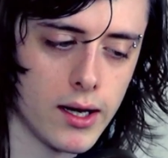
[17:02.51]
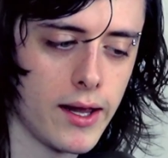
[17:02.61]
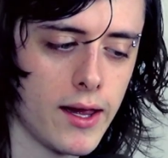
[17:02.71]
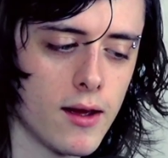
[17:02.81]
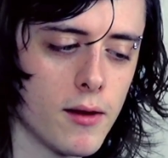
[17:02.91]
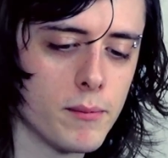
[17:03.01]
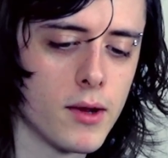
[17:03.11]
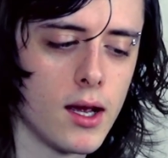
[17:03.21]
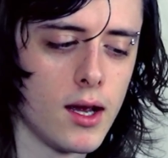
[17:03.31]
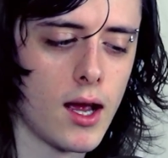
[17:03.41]

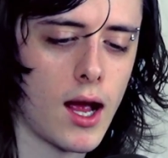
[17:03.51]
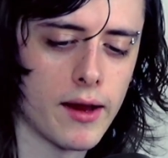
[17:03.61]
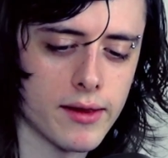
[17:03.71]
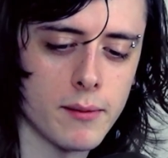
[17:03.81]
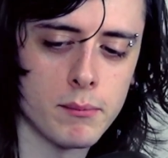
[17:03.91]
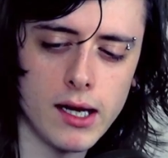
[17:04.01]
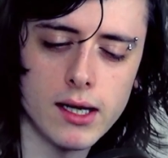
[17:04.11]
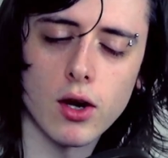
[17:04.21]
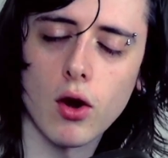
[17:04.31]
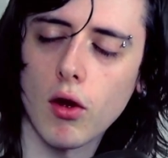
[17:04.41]
I think me
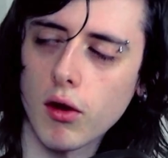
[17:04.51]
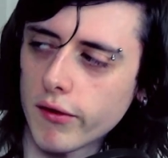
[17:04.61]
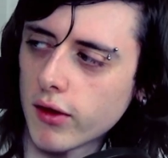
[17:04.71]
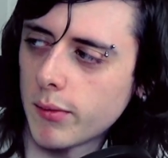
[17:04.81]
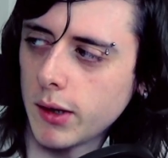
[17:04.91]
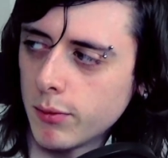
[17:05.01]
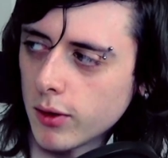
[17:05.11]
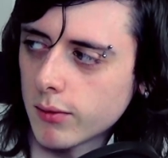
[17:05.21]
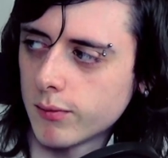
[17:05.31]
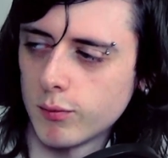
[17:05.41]
and a lot of other
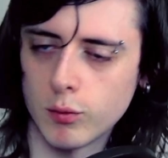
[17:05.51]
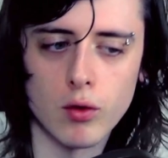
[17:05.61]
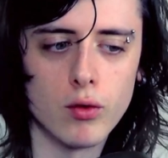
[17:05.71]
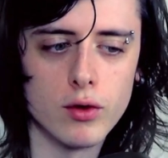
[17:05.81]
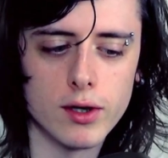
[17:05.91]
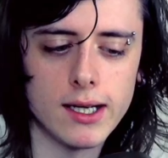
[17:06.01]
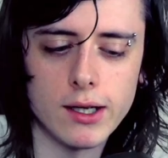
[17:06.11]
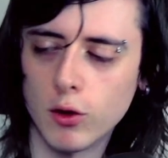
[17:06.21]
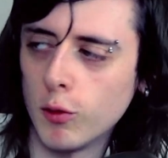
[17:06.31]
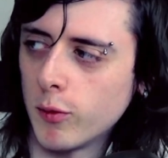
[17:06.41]
people were really
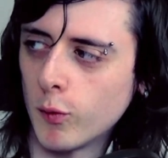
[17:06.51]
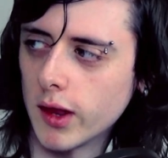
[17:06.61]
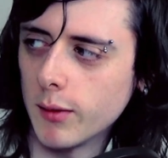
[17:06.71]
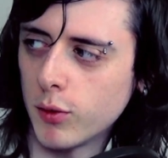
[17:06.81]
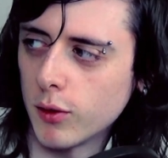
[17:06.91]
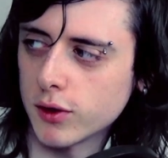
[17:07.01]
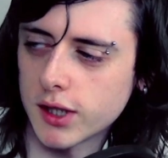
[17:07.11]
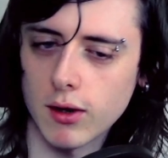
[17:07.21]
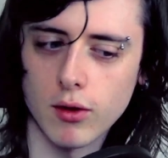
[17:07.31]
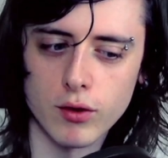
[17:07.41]
hoping when they pushed
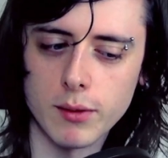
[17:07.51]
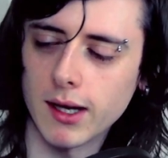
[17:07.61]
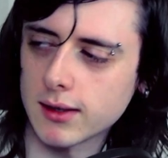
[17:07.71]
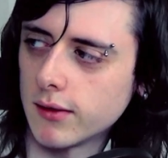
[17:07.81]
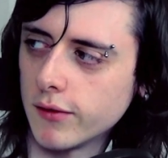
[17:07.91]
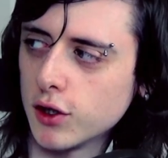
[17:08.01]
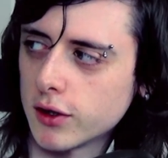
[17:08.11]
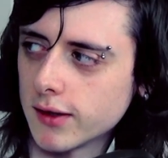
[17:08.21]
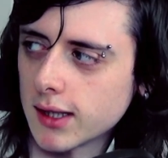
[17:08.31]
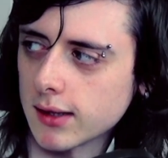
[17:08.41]
out a remastered
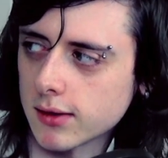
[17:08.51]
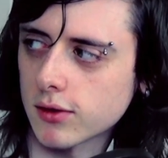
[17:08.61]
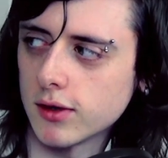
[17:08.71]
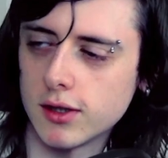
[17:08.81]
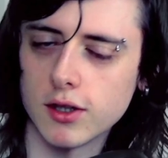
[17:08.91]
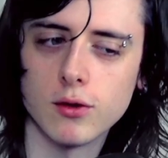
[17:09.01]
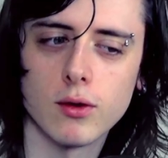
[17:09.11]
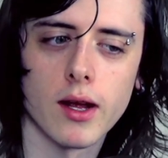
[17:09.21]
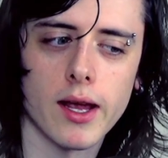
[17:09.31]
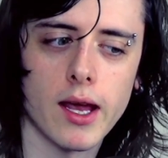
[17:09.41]
version of Assassin's Creed 2,
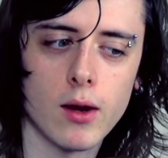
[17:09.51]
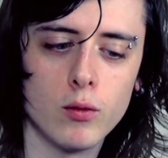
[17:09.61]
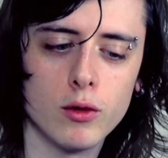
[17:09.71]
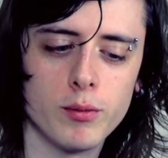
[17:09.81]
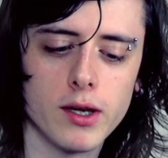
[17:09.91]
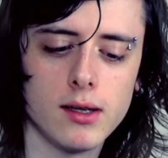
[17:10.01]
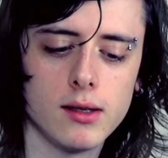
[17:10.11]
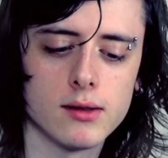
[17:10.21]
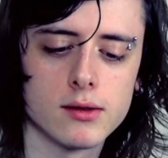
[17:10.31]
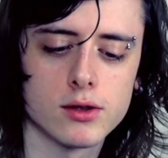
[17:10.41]
it would
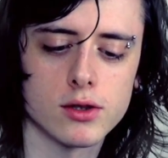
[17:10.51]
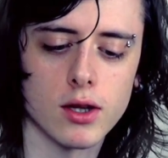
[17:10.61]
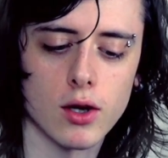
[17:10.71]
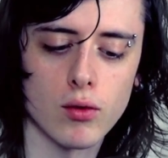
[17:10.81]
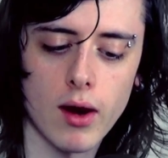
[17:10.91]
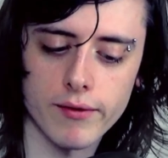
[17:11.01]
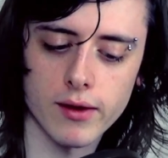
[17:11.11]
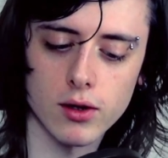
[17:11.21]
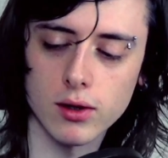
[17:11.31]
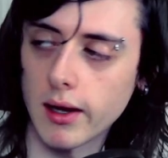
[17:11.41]
be to the
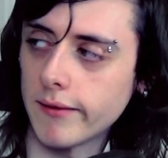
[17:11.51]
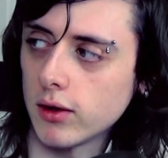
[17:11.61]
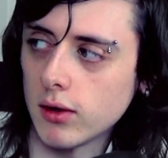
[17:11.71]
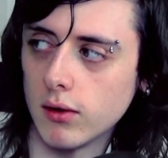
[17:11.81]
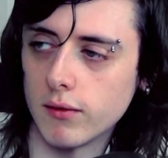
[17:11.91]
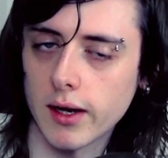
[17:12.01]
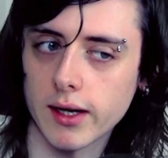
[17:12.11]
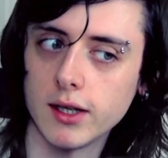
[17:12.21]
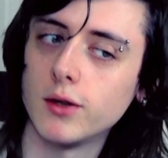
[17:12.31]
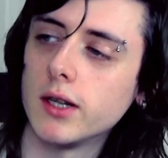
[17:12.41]
graphical level of like
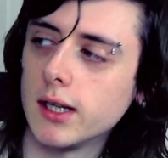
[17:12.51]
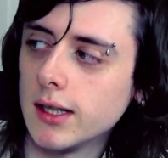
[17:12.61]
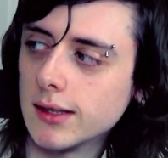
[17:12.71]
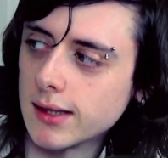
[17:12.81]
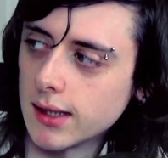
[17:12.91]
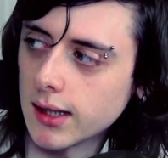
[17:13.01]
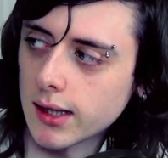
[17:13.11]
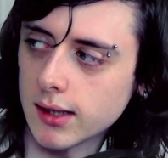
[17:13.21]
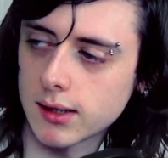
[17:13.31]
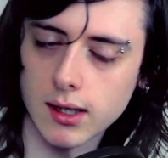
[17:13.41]
Unity and
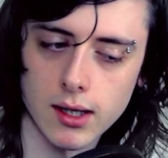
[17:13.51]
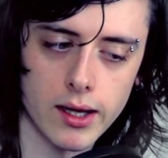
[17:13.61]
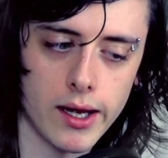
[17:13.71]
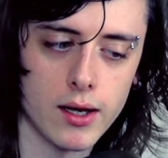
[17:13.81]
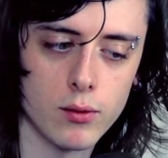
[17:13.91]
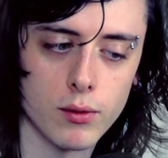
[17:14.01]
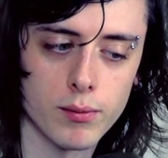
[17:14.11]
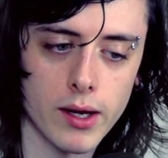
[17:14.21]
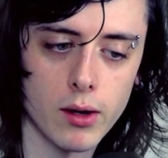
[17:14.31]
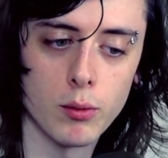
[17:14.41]
Syndicate, and it
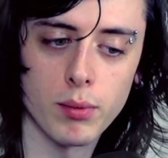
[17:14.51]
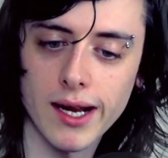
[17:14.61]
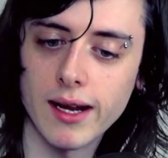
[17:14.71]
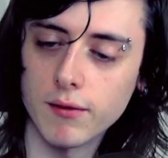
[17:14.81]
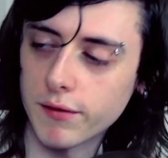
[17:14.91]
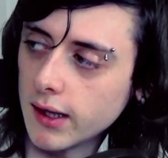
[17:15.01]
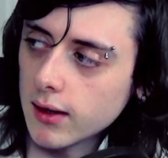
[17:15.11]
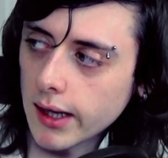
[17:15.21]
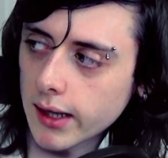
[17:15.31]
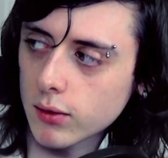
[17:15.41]
would play and feel
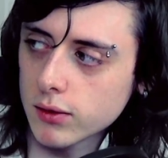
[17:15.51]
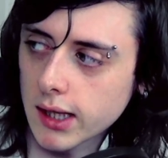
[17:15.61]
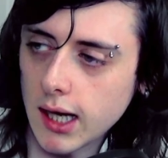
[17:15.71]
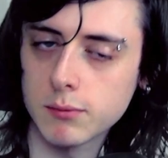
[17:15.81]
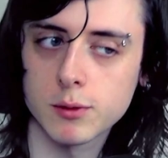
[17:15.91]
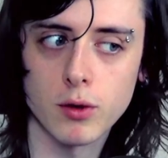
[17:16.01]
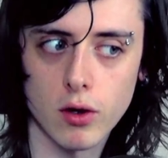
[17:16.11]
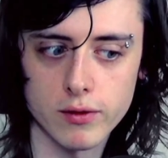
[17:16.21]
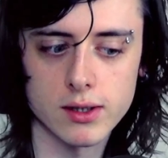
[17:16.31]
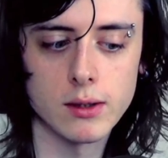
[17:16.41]
like those games, but
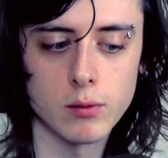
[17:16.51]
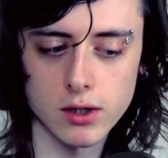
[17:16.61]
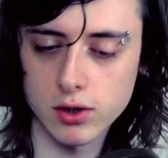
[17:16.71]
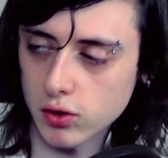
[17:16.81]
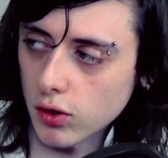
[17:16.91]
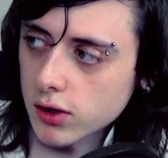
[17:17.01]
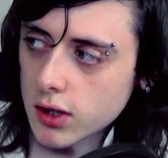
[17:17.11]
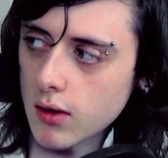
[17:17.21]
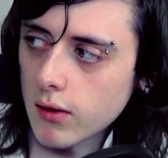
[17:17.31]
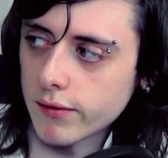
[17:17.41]
obviously with the
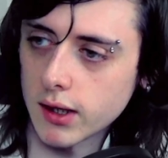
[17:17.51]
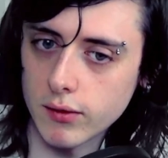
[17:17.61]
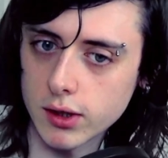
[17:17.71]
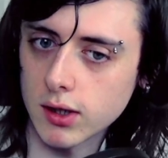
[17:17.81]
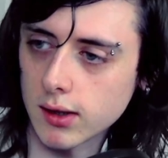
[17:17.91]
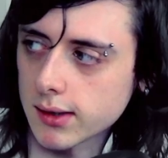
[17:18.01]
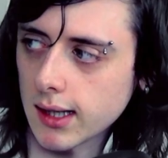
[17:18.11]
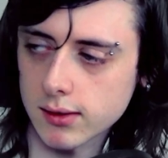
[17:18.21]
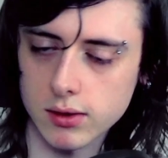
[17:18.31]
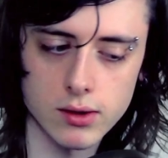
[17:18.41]
structure of the original
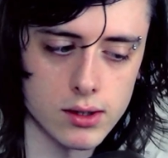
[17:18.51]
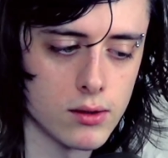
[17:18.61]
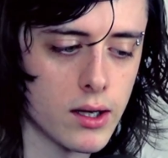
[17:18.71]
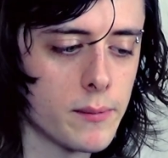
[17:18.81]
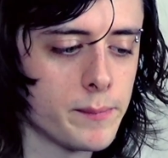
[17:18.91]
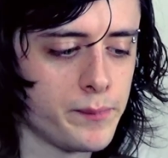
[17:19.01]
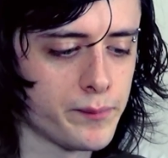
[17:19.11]
Assassin's Creed 2 game.